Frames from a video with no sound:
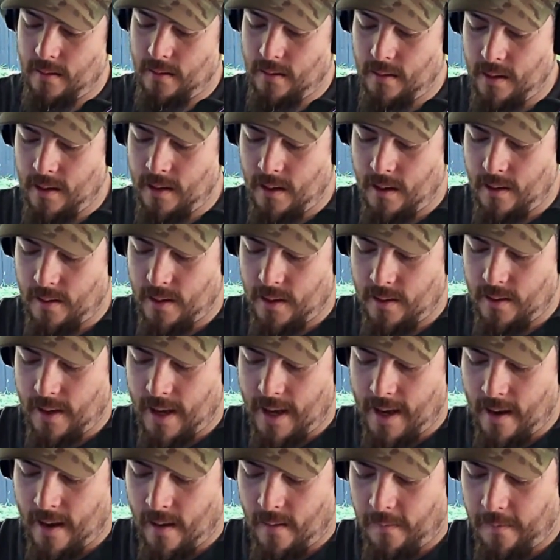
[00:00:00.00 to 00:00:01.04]
You know, you
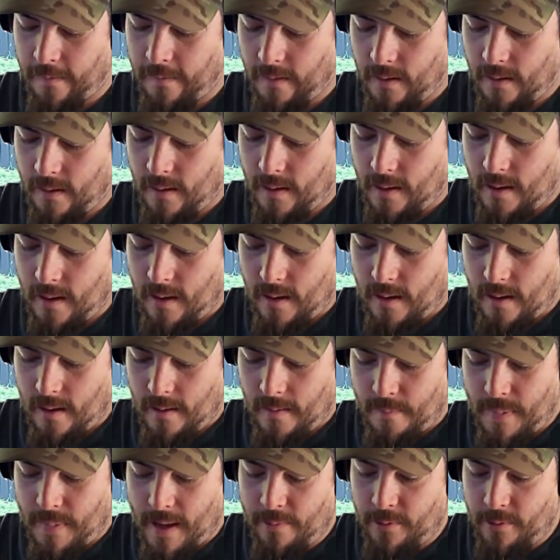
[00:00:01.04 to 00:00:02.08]
have
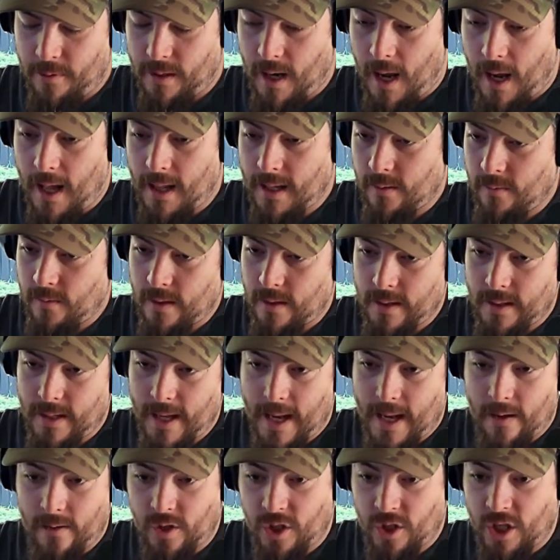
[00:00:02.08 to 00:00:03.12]
people in Hollywood
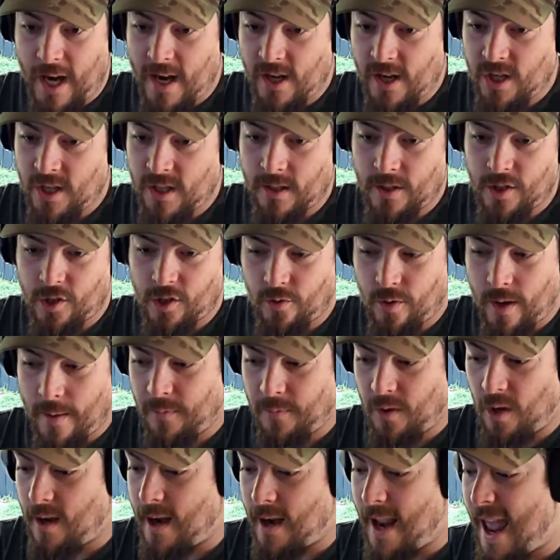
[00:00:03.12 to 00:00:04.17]
that are changing the
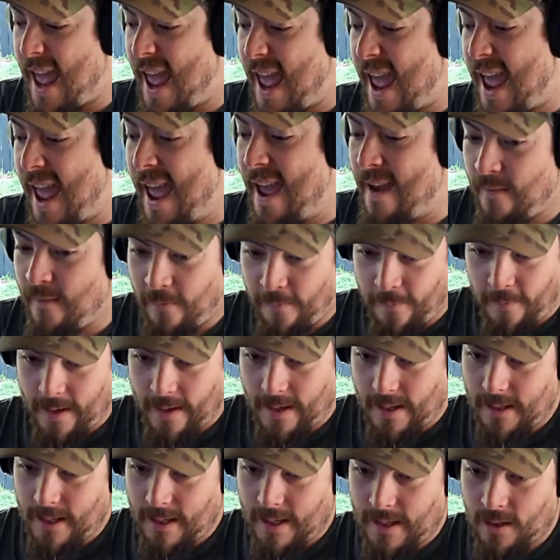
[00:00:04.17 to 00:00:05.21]
script on
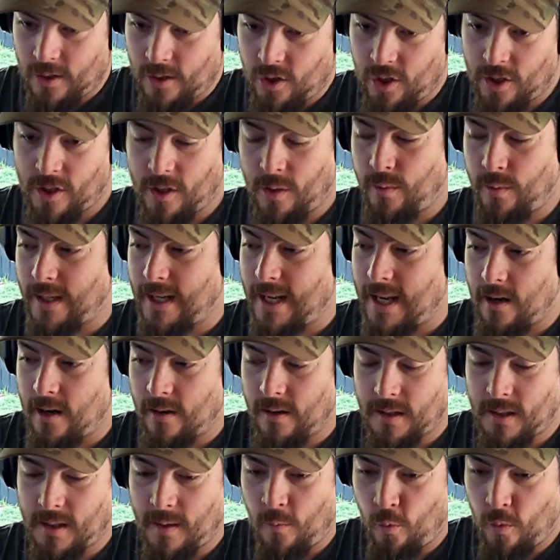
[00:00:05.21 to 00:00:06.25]
everything just to adhere
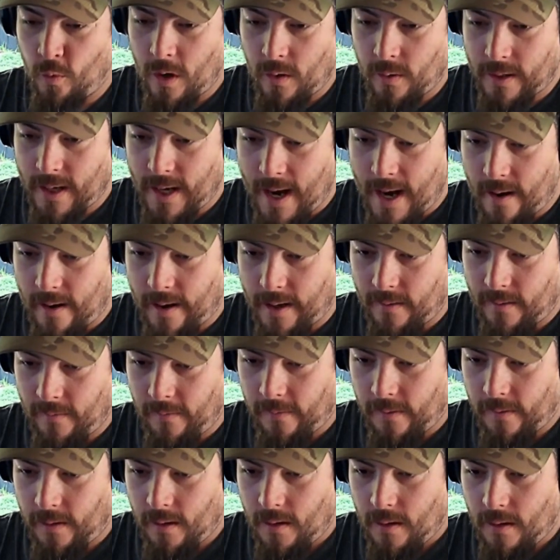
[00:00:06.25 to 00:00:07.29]
to some woke
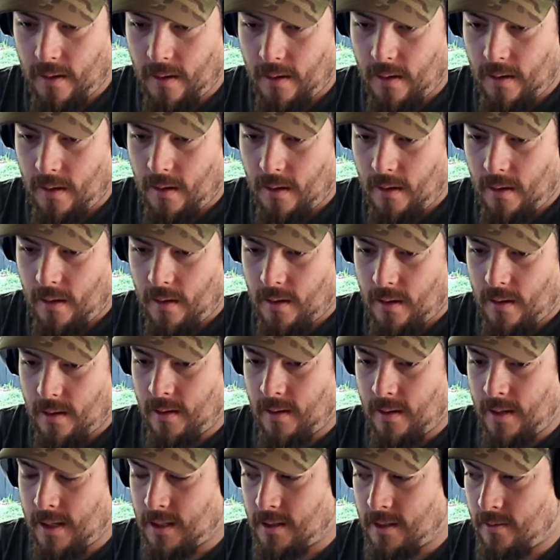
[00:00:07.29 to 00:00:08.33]
narrative.
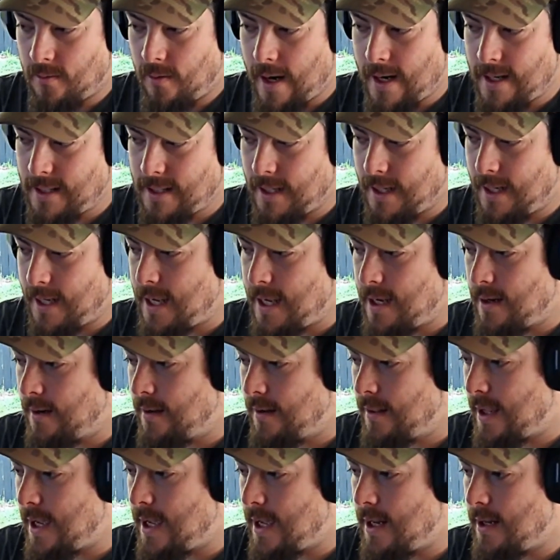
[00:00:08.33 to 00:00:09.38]
It's crazy to hear
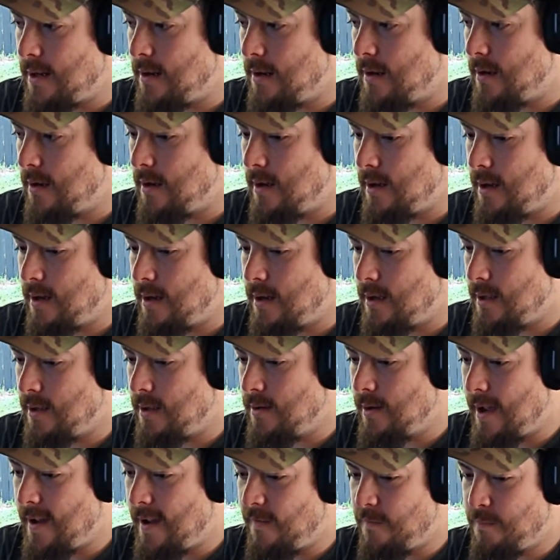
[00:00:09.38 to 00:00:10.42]
that,
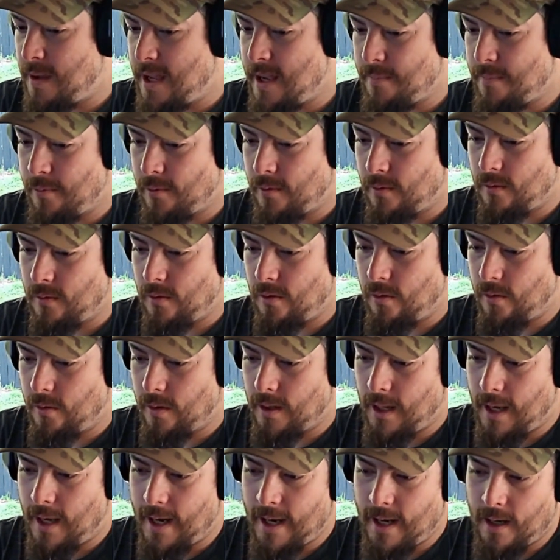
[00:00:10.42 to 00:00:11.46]
you have people who are
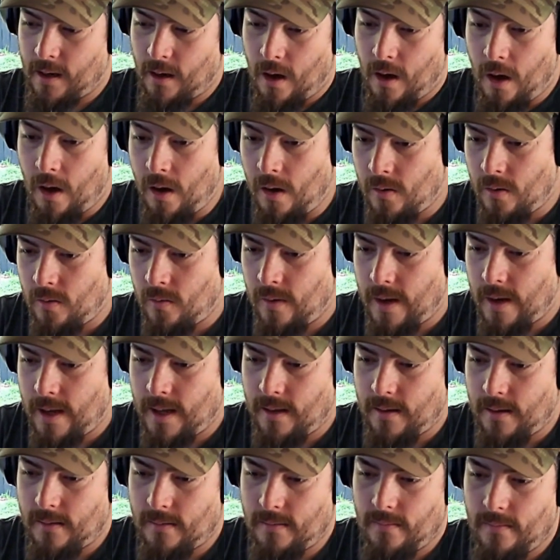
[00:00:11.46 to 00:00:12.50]
like, oh,
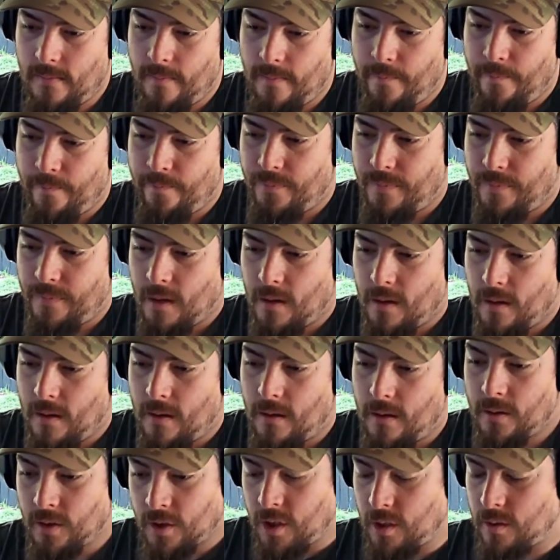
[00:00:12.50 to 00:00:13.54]
well,
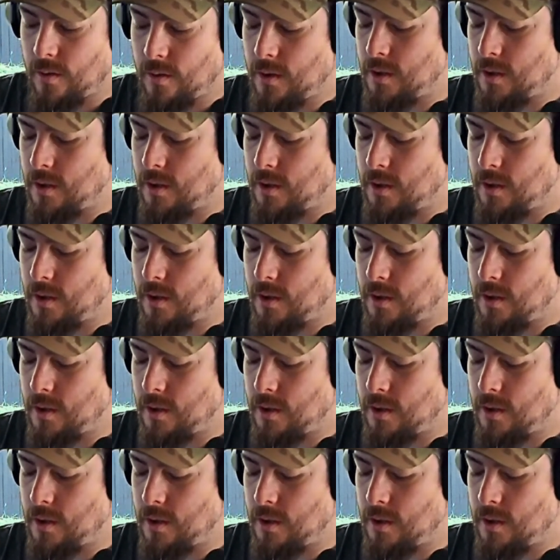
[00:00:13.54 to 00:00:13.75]
so